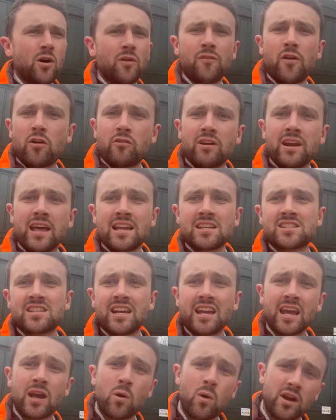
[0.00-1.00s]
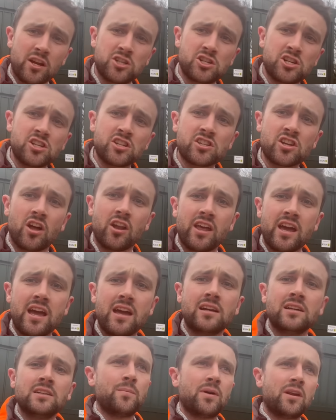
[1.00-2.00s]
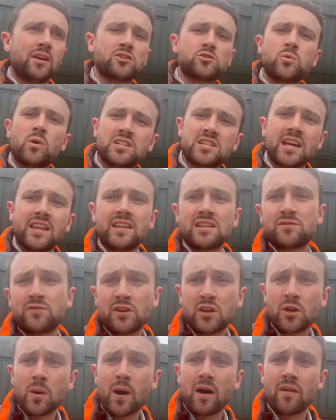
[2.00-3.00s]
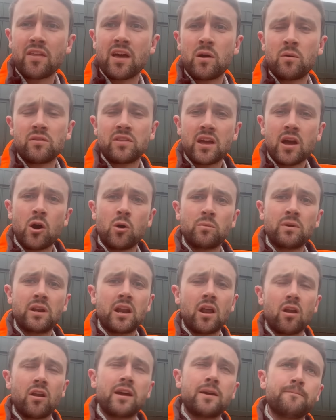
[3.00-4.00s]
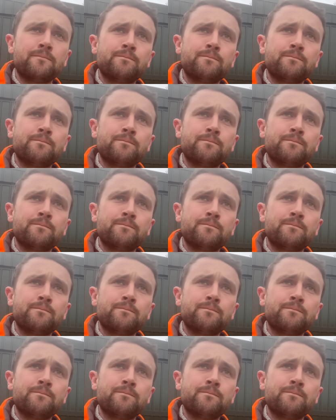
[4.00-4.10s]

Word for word: I've not really answered any questions on it, but I just wanted to get this video out there with the opening on it.